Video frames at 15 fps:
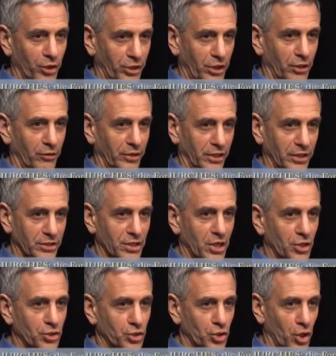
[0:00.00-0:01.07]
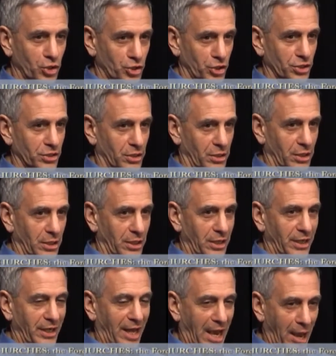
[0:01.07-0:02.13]
word here is churches.
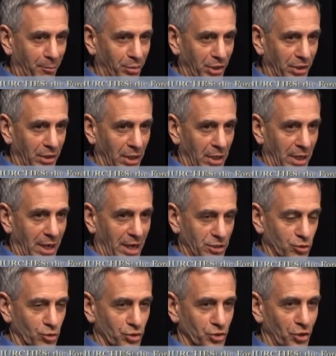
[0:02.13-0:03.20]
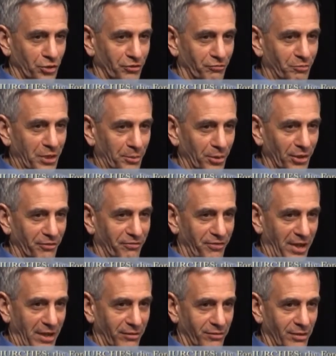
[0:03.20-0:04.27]
It happened as a result of people of
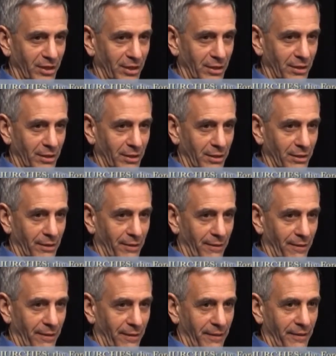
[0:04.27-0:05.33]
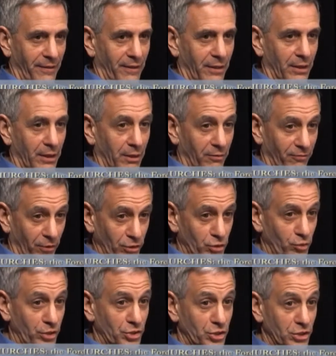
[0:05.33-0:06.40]
faith. Mm-hmm.
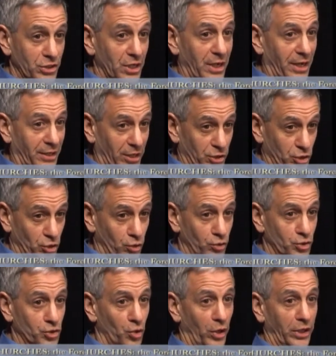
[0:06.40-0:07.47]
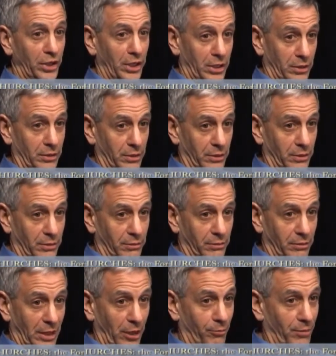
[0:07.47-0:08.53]
First Christians, and then Jews joined in.
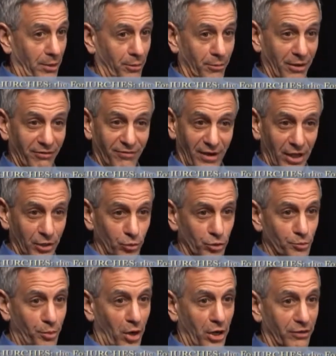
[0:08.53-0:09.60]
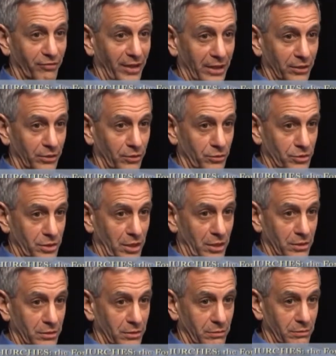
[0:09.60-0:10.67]
I remember my father was part of that in those
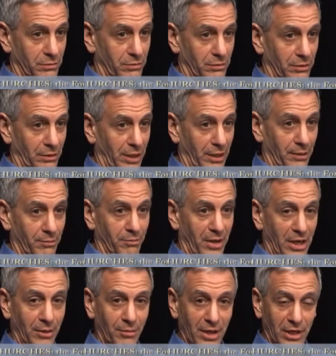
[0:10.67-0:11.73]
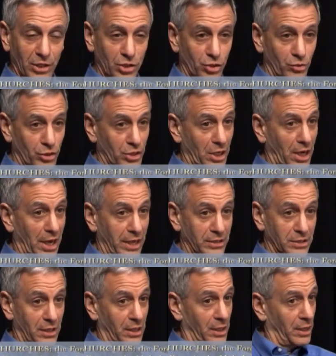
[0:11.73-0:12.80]
days. Mm-hmm. And many, many Jewish
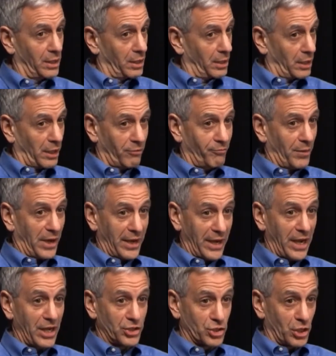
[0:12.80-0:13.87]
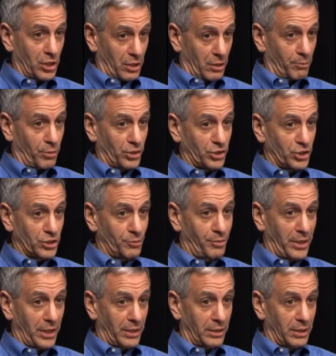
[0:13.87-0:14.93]
guys of my age
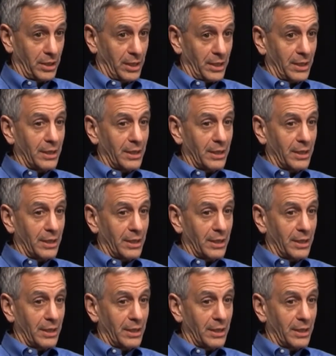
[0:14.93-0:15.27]
participated